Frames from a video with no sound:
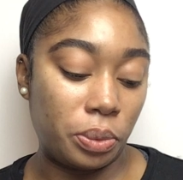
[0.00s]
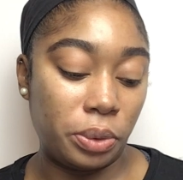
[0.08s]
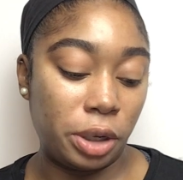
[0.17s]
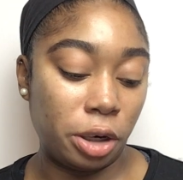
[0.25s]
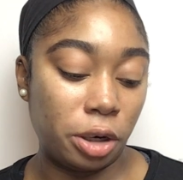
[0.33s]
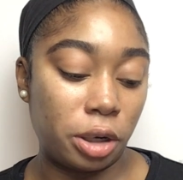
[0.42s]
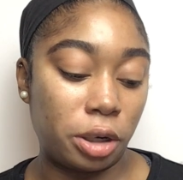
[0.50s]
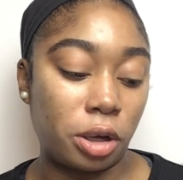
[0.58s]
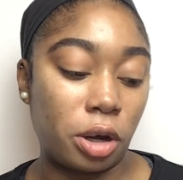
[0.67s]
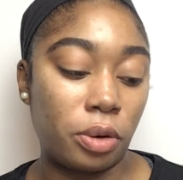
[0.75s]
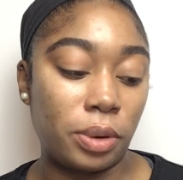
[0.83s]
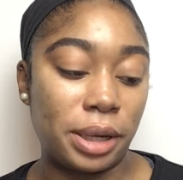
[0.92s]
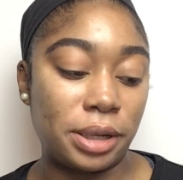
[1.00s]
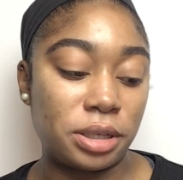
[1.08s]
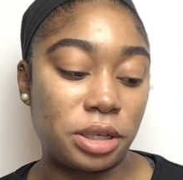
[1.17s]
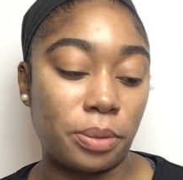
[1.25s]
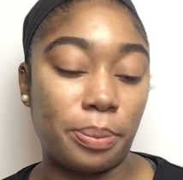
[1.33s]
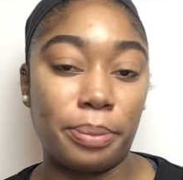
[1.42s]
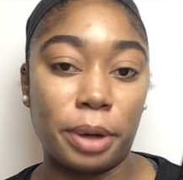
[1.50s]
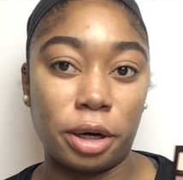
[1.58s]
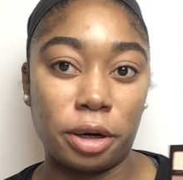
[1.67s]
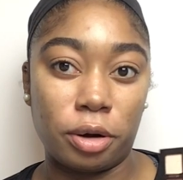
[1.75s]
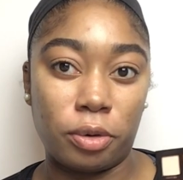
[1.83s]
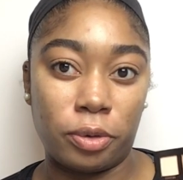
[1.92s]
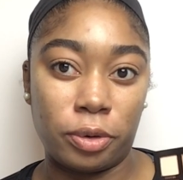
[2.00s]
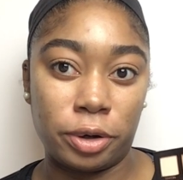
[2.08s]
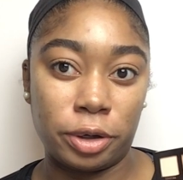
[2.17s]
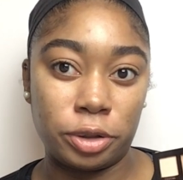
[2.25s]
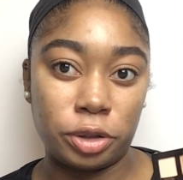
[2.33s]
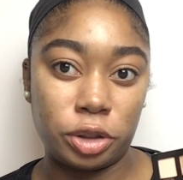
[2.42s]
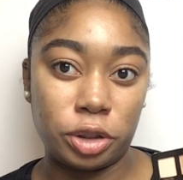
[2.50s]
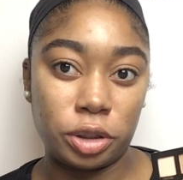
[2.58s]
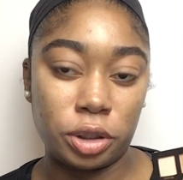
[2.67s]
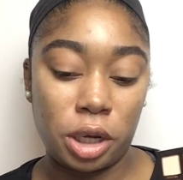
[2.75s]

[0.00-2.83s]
we are gonna go into burnt orange,